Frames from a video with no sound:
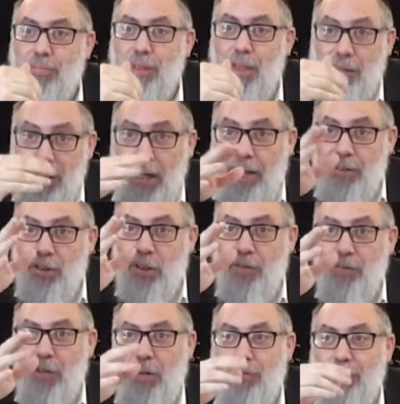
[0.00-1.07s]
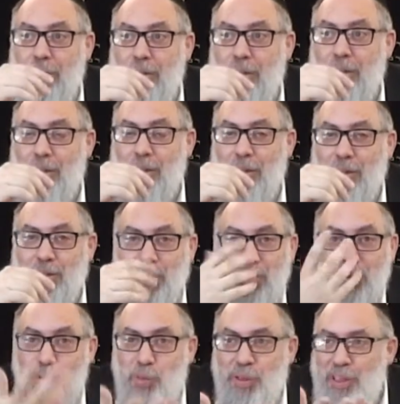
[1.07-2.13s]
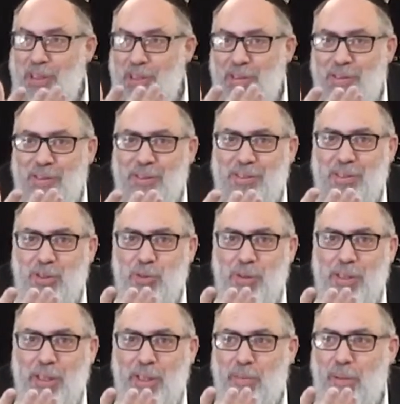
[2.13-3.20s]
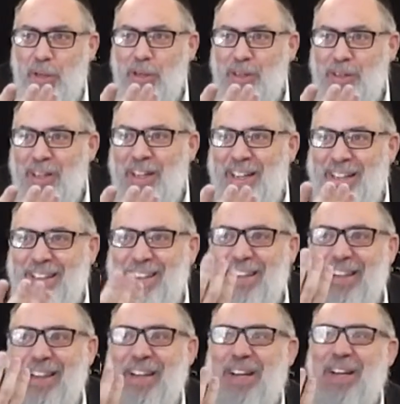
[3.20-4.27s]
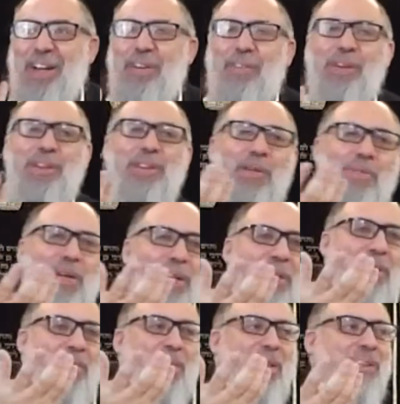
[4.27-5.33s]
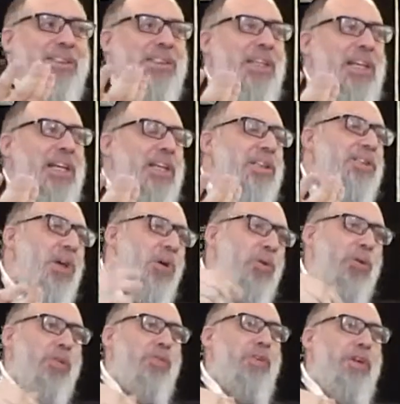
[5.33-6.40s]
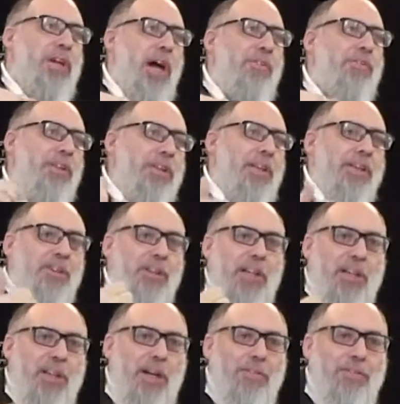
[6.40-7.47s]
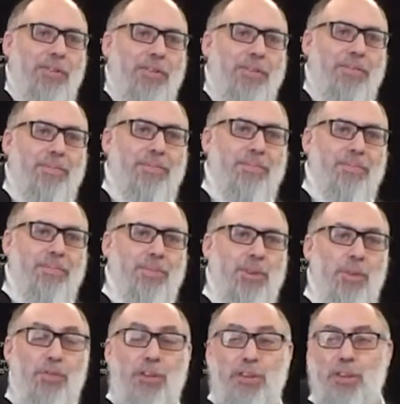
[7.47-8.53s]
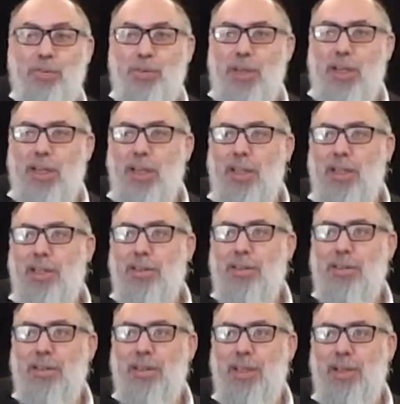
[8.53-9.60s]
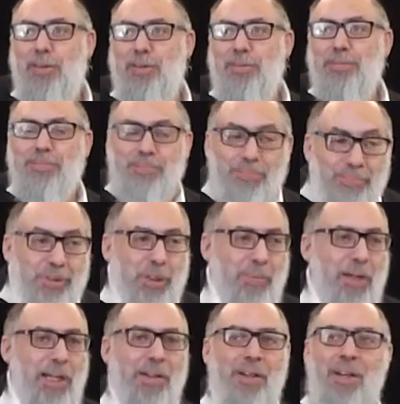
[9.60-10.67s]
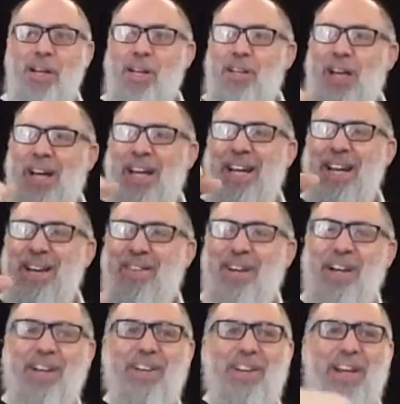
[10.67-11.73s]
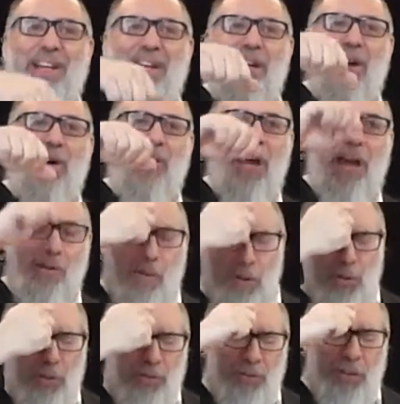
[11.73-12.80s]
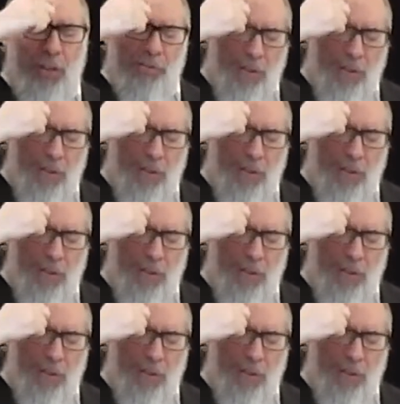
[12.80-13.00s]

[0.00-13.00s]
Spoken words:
At the end, you'll have kavod. So it's a tricky Gemara. What does that mean? It means don't learn for kavod, and then you'll get kavod. So first of all, Come on. Like, okay, I won't learn for kavod,